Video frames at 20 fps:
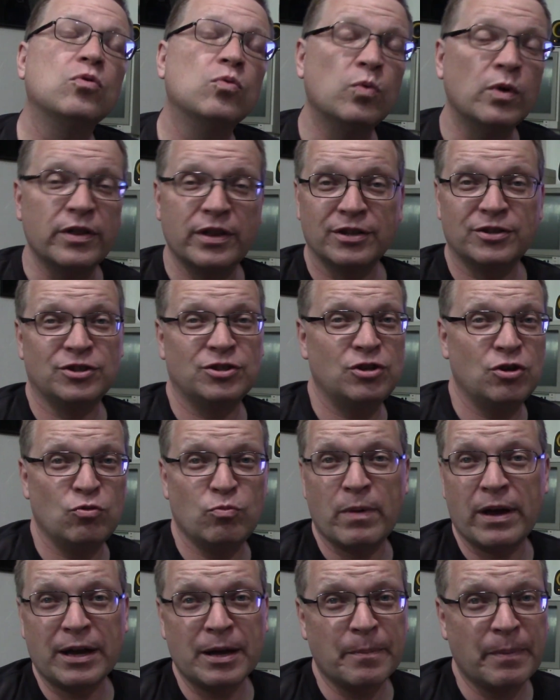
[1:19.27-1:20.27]
With its 2
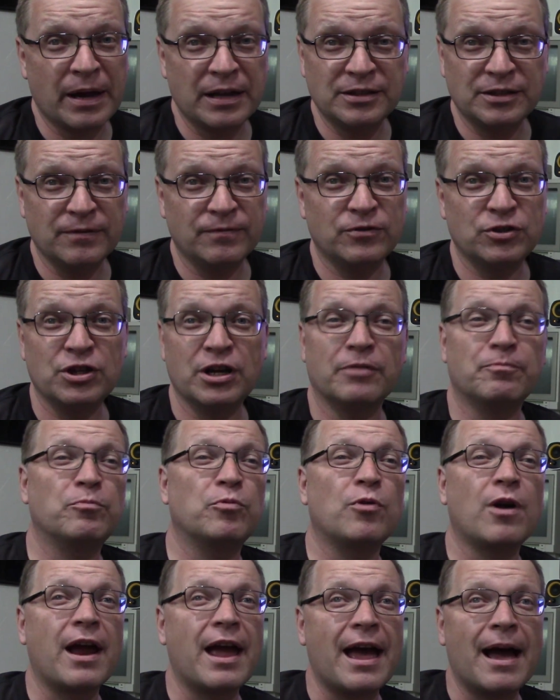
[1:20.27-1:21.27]
megabytes of chip
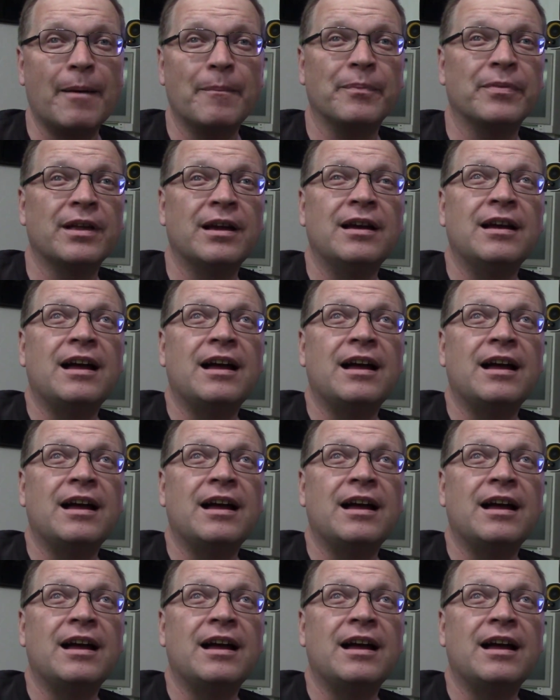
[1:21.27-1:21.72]
RAM,